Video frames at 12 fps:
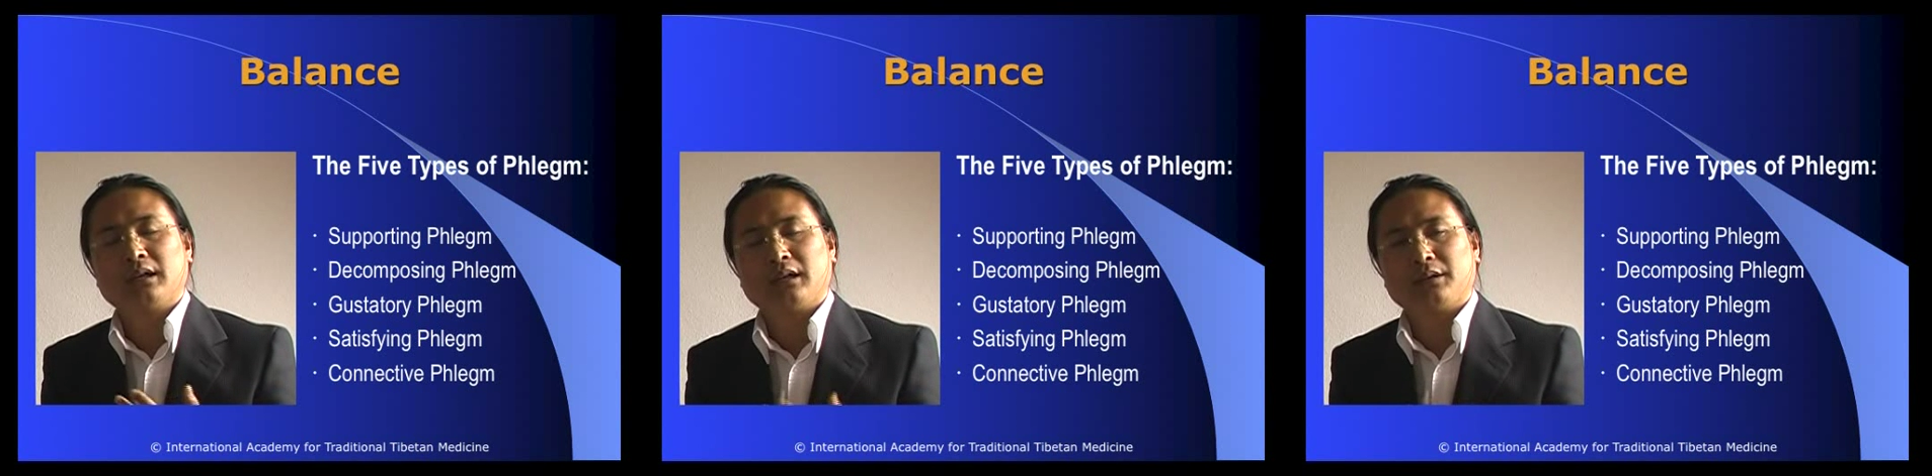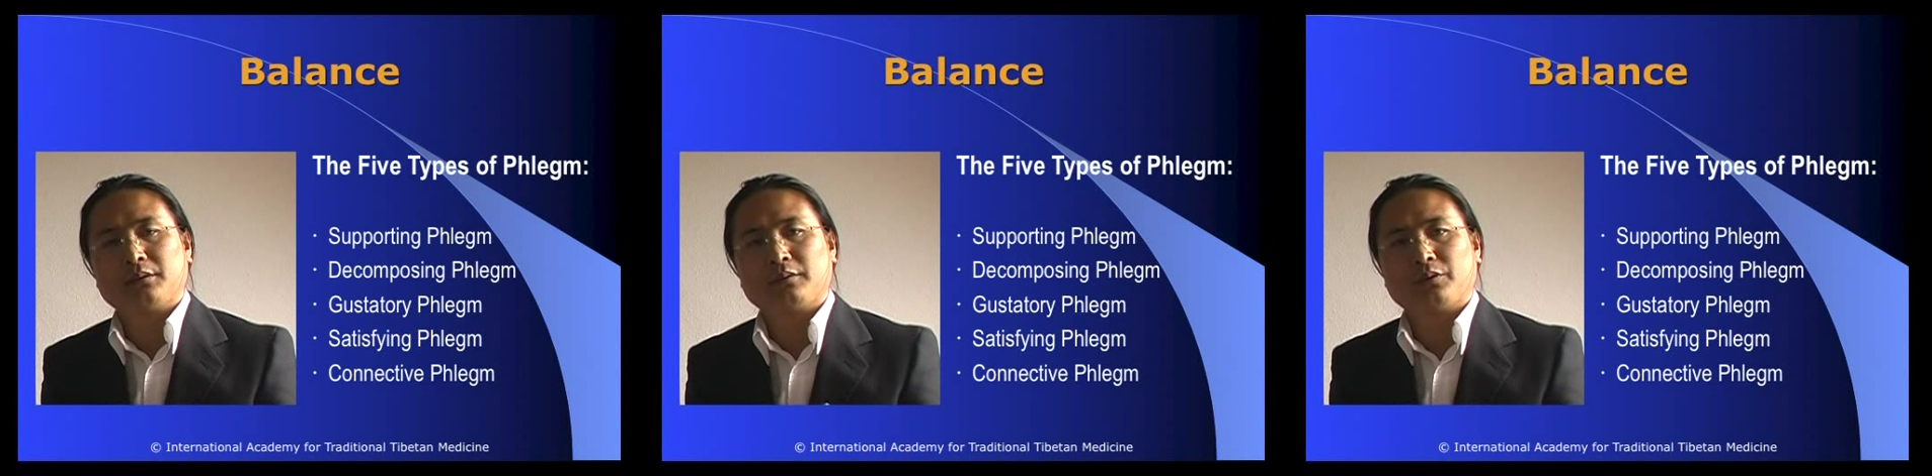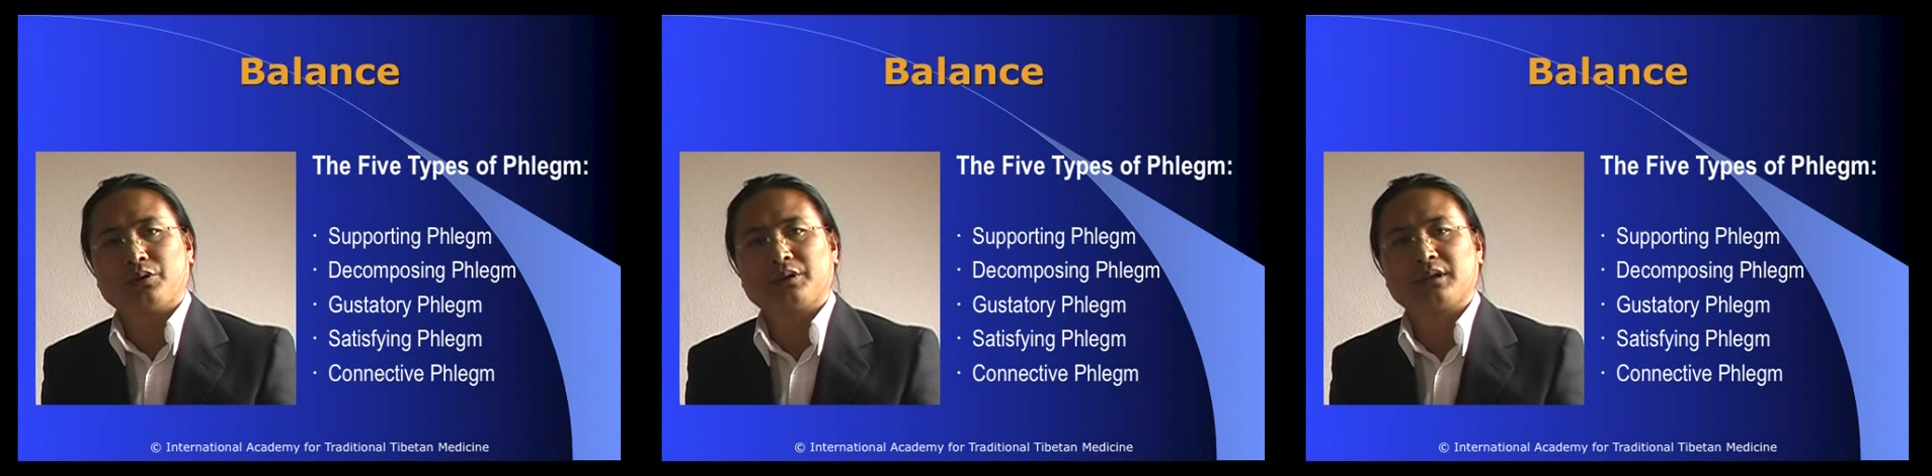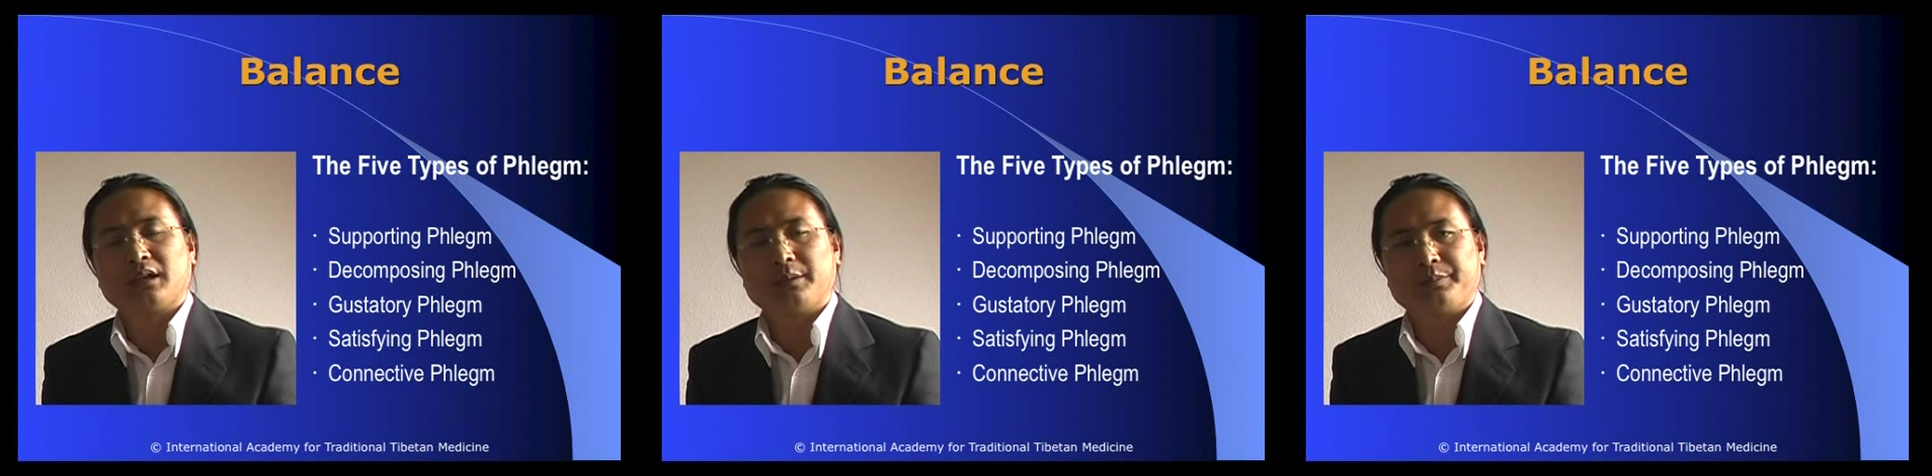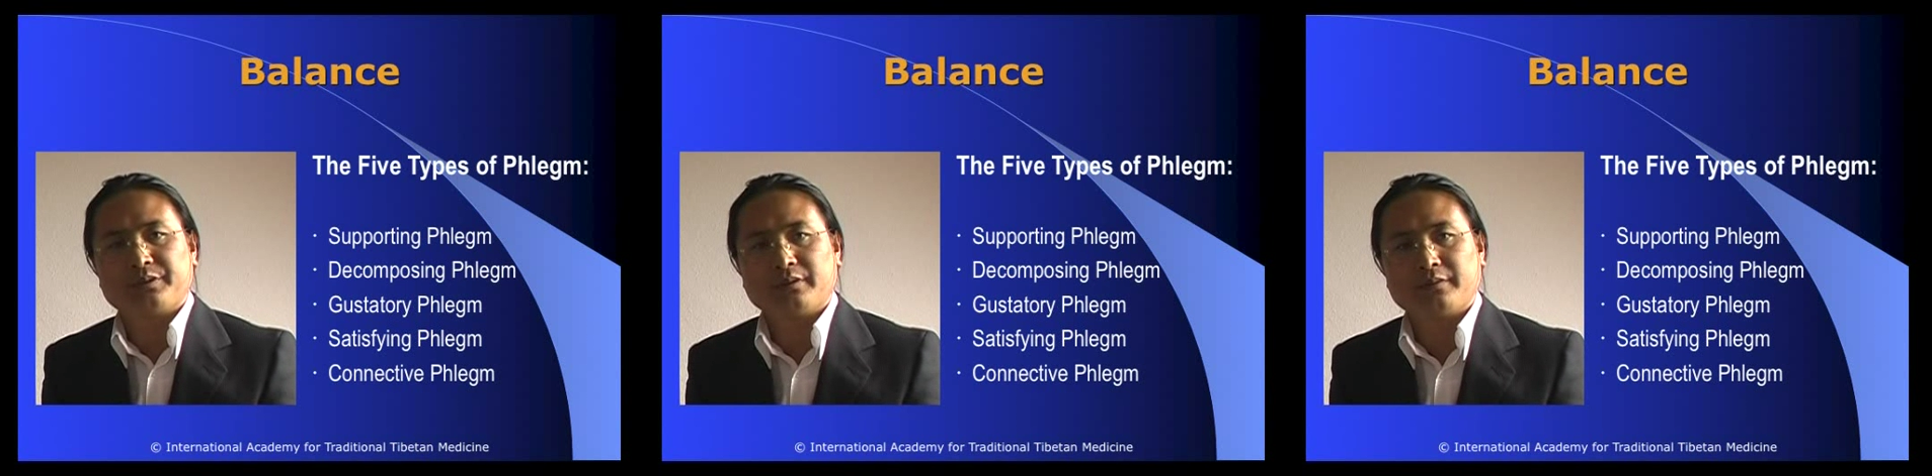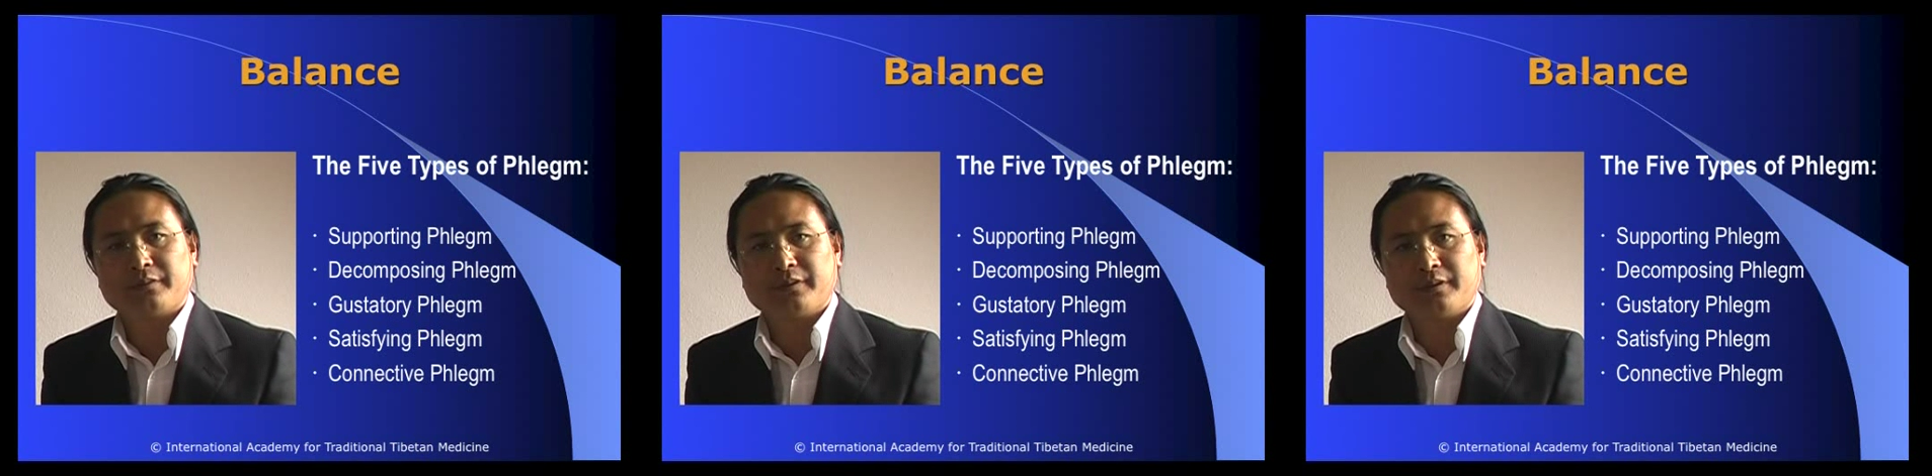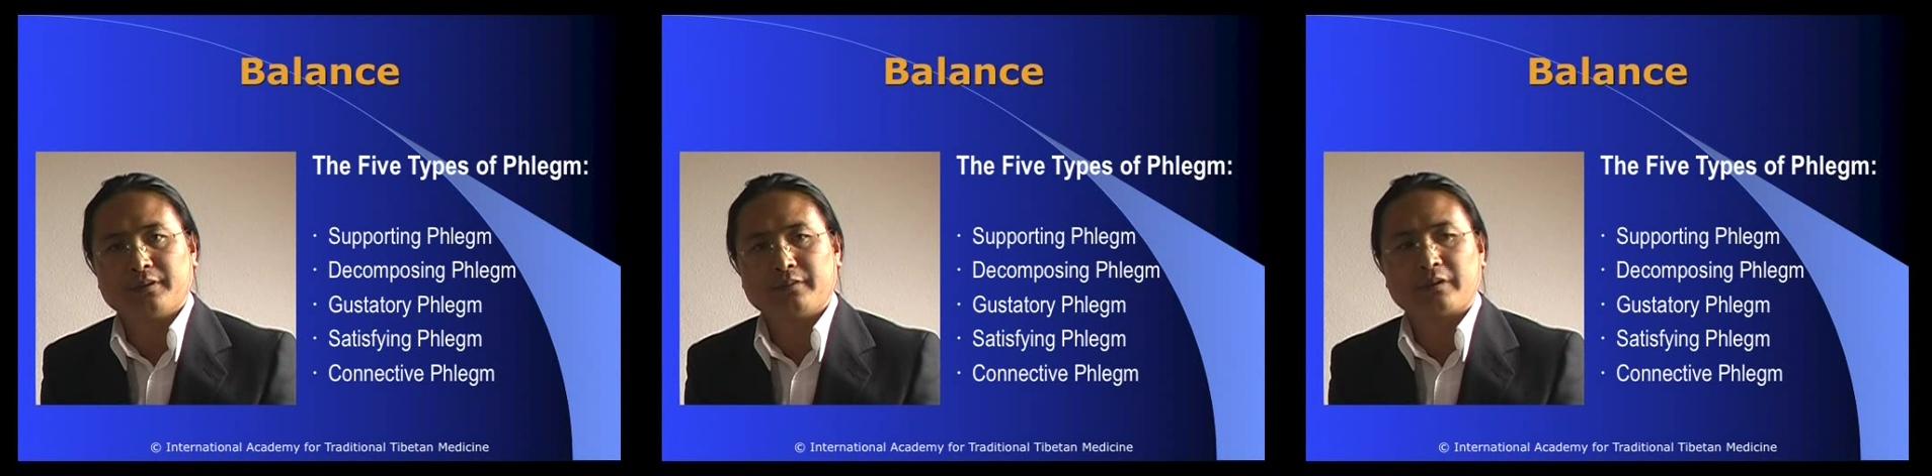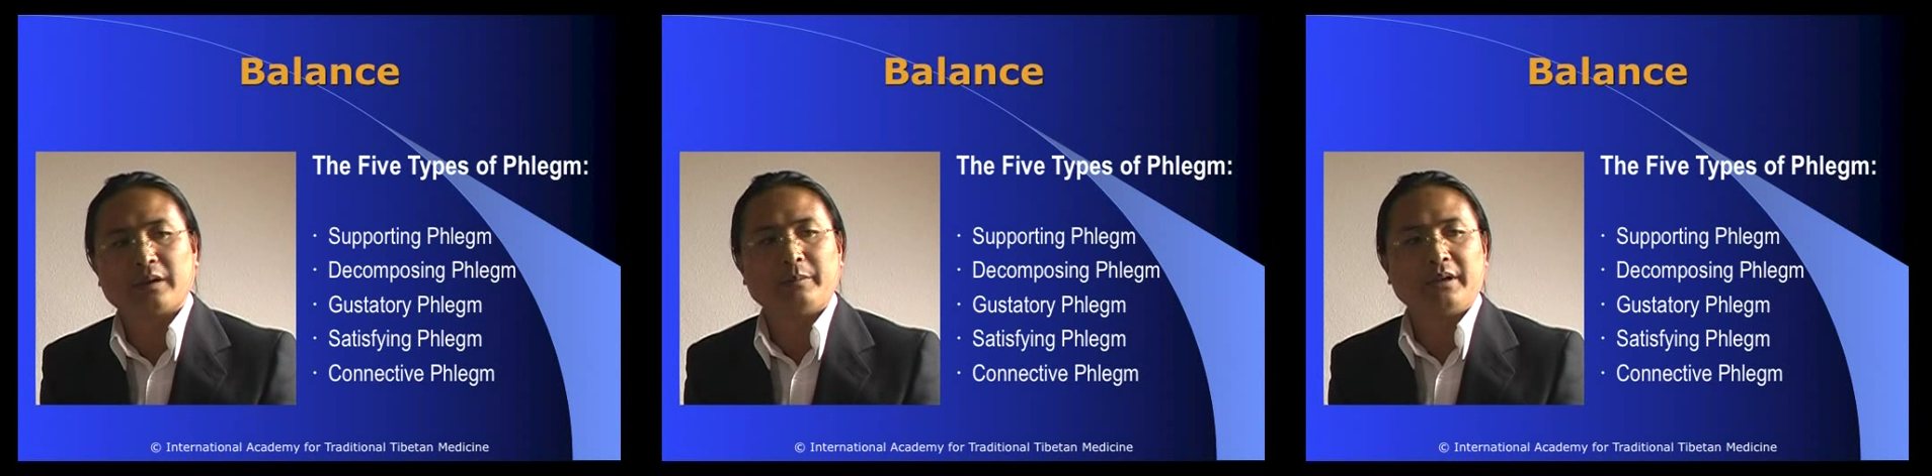other 4 types of phlegm